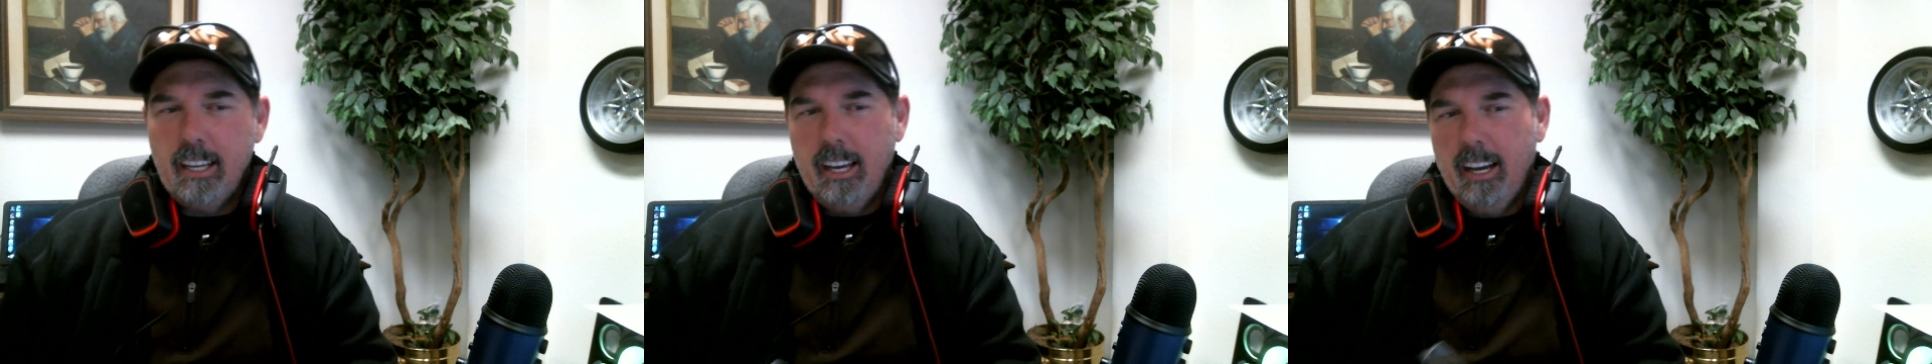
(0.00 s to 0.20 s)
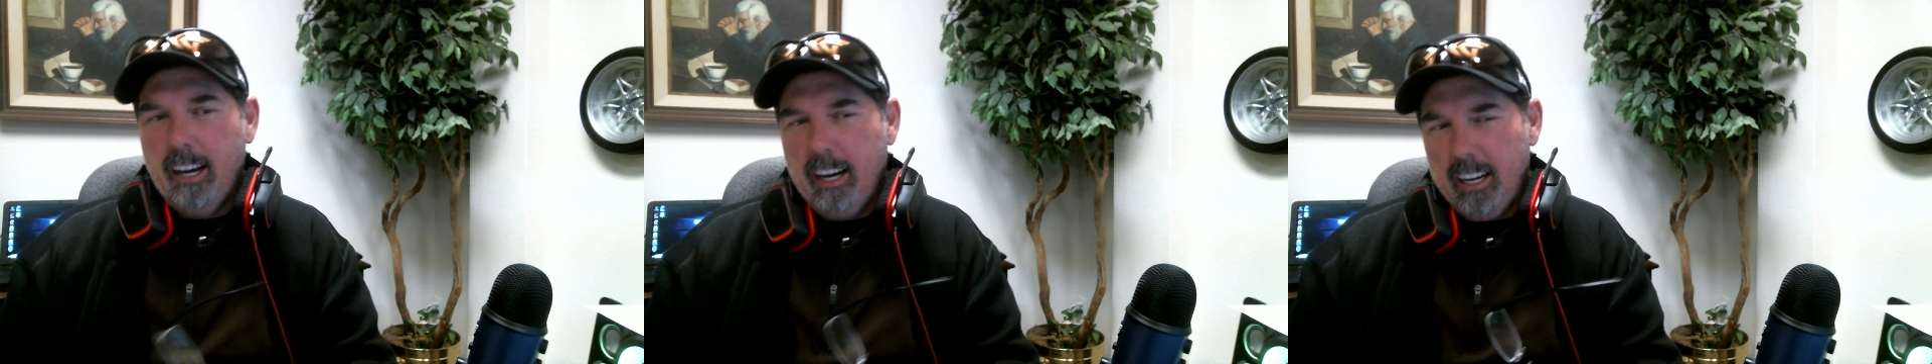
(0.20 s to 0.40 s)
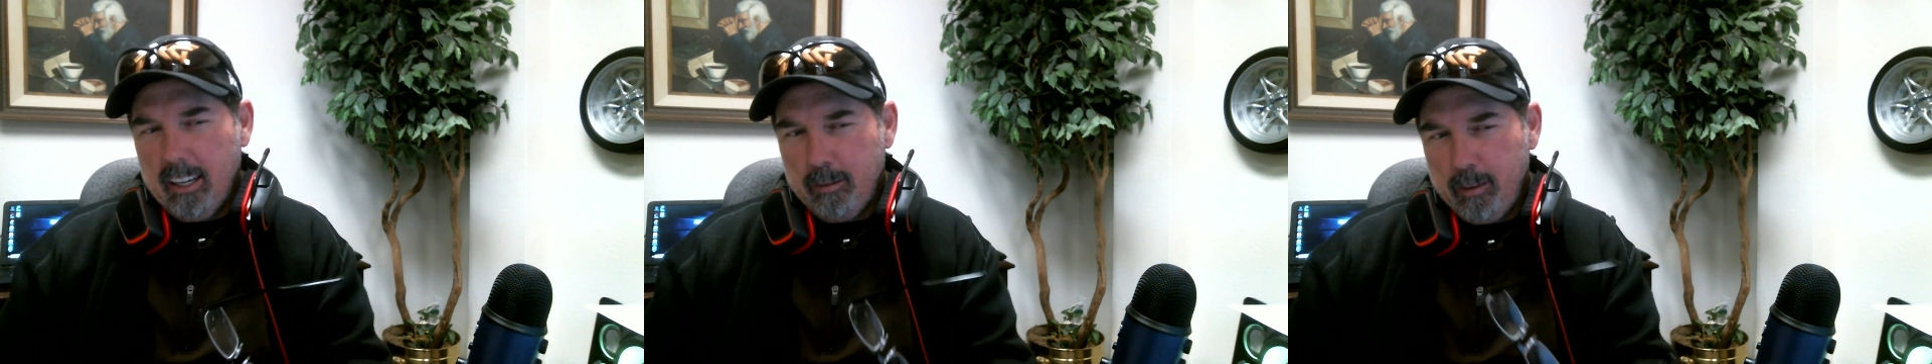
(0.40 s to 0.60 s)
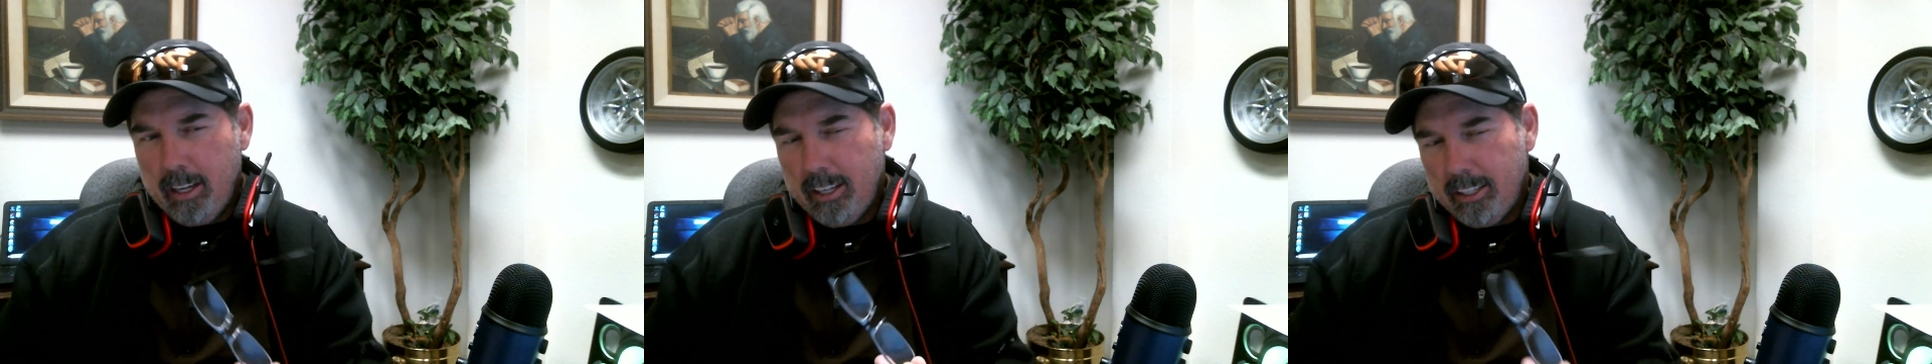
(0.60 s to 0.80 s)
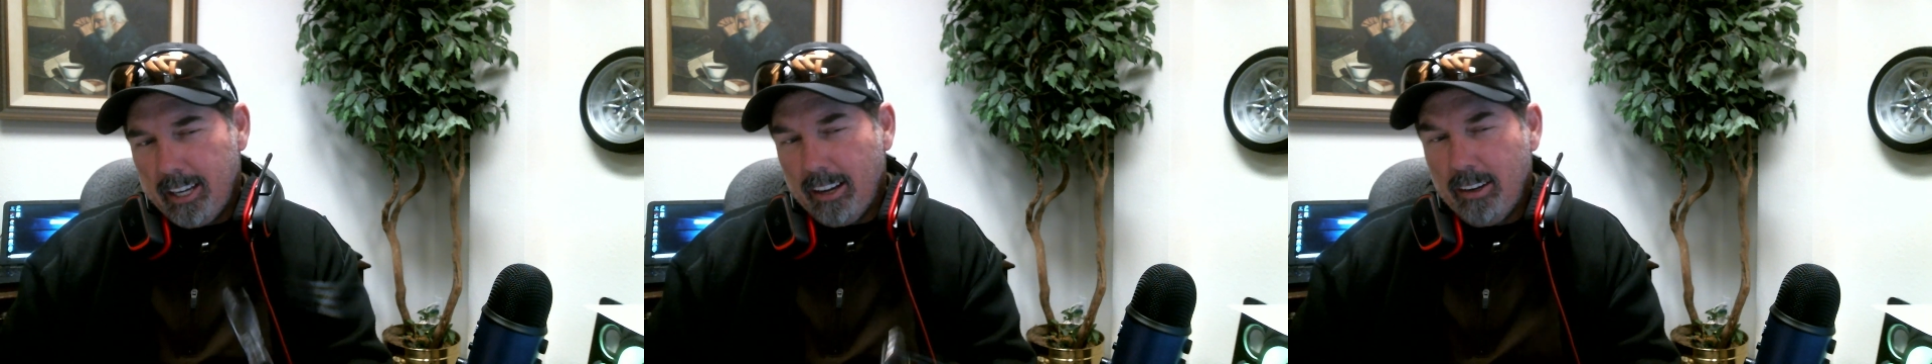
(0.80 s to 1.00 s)
Um,
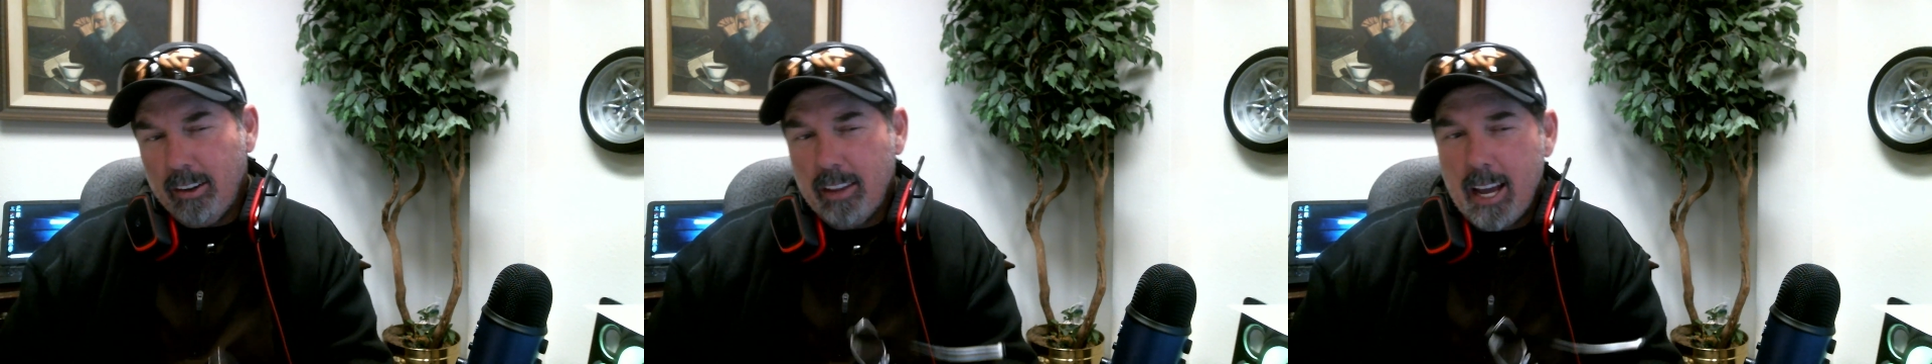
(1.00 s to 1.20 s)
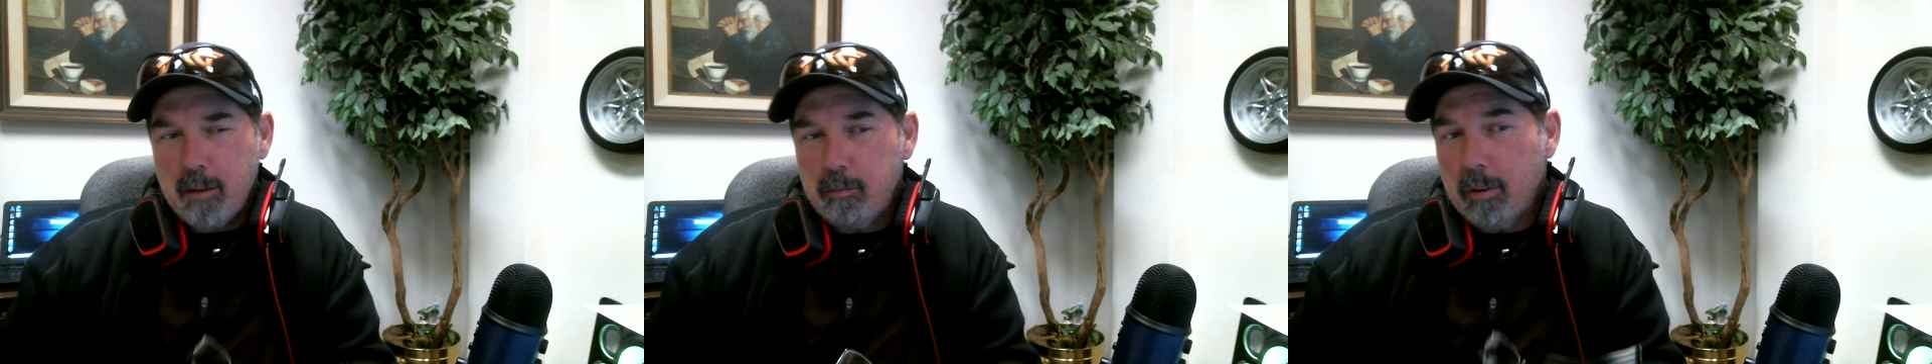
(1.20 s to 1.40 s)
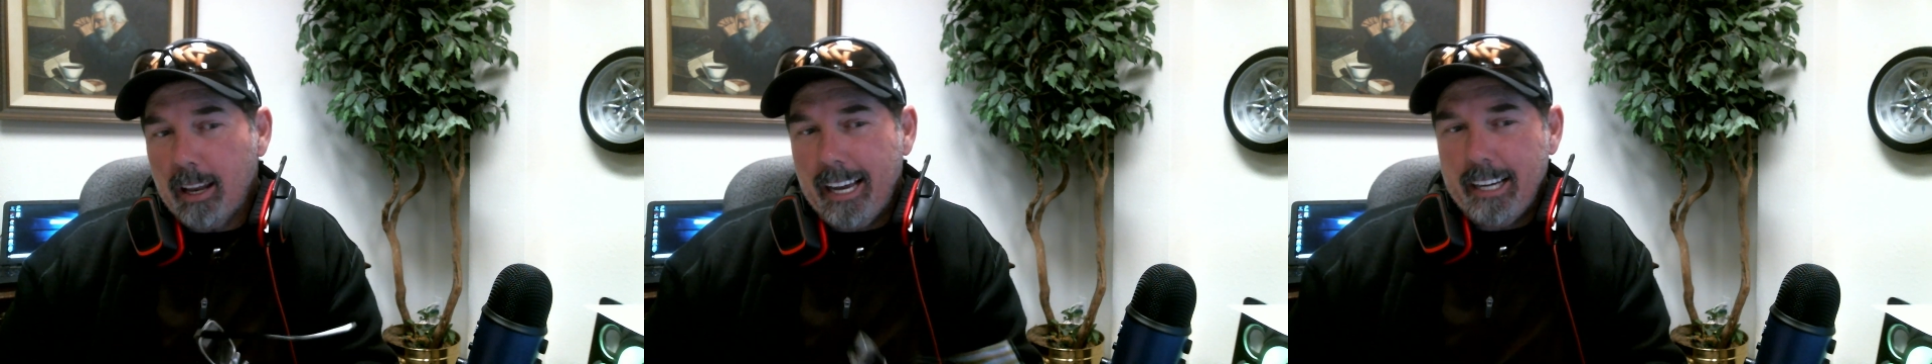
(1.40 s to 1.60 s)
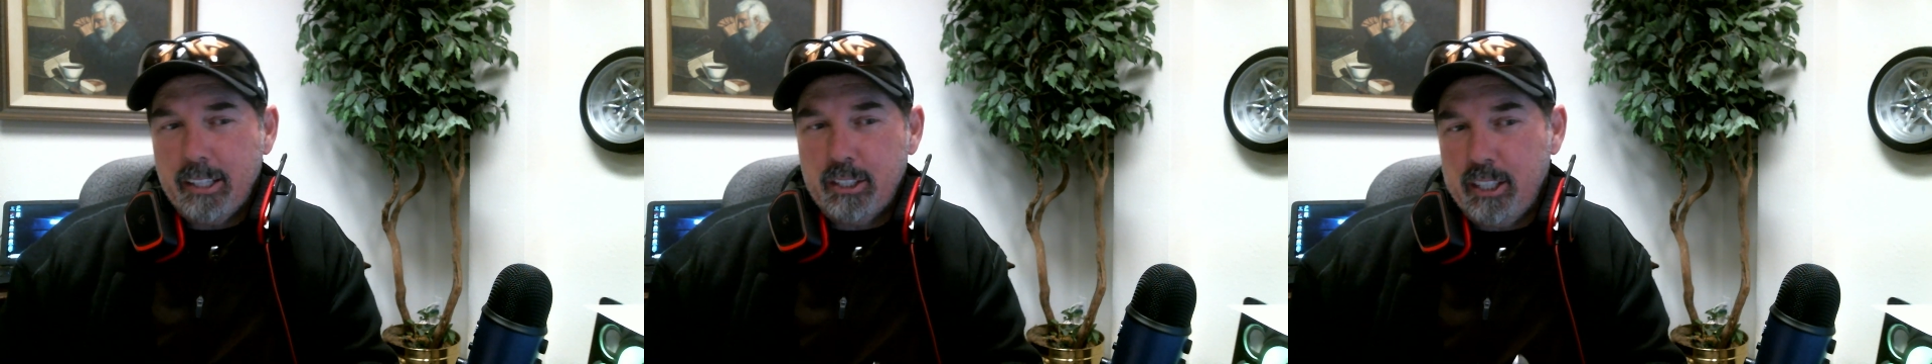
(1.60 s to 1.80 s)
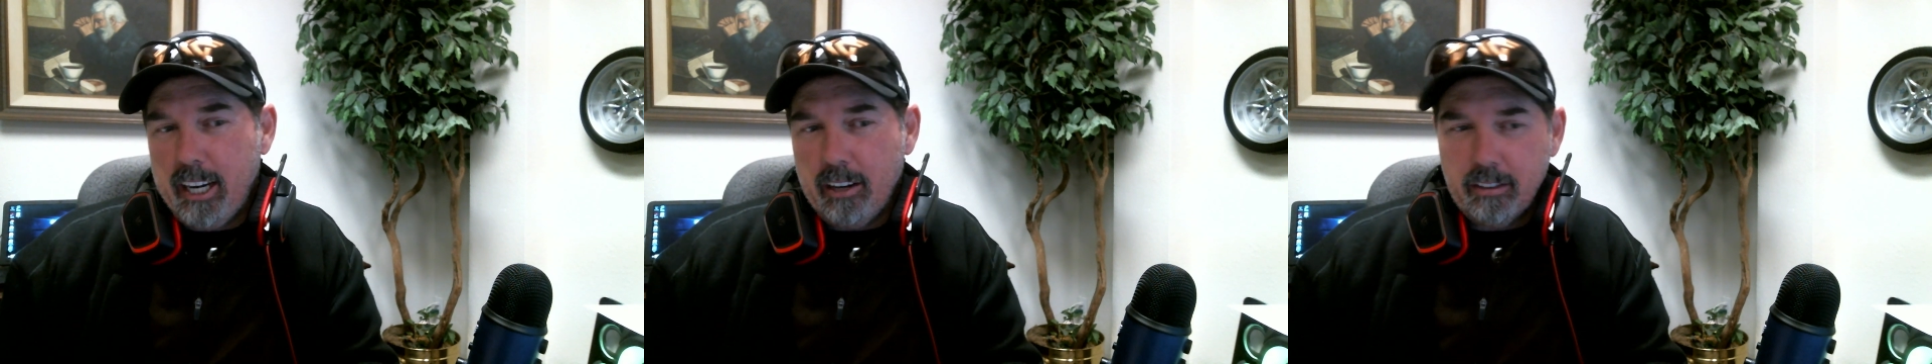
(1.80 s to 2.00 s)
y'all know that Blake
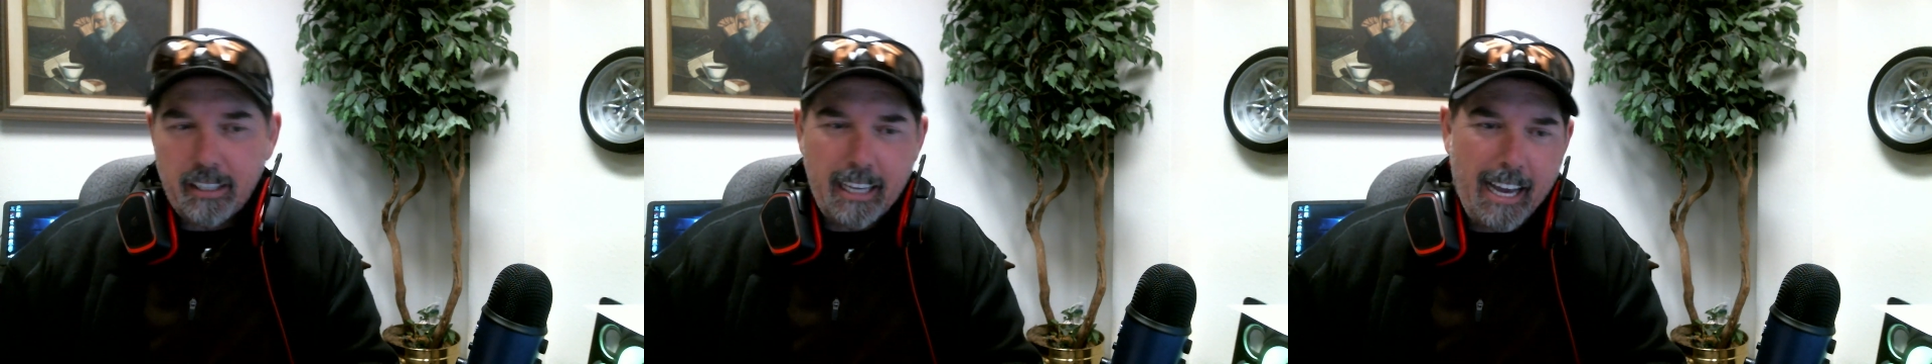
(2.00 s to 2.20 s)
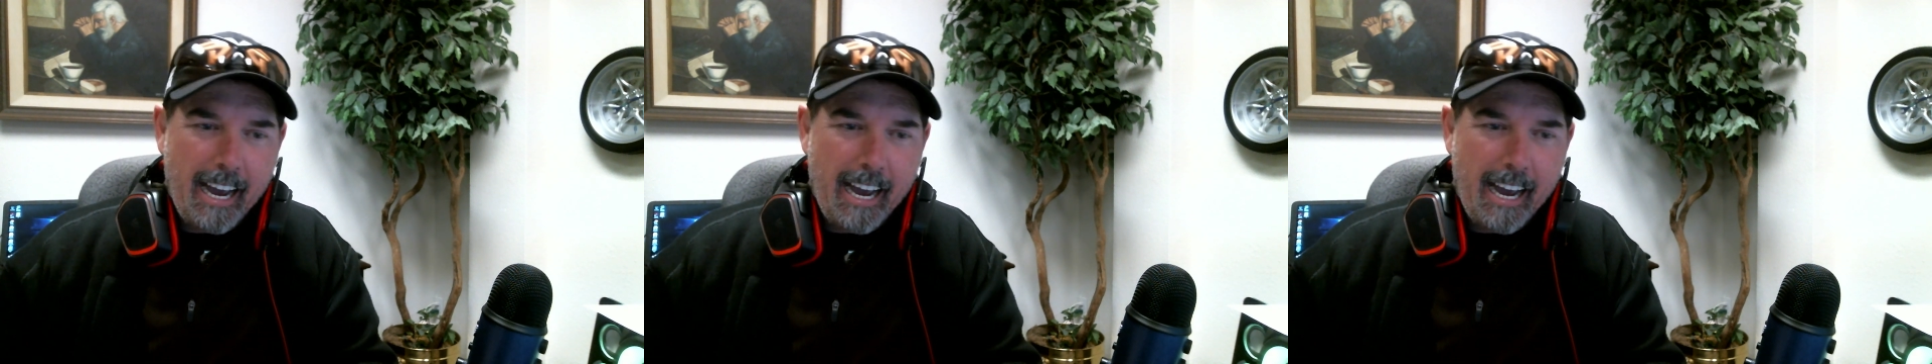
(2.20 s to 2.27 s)
Shelton guy,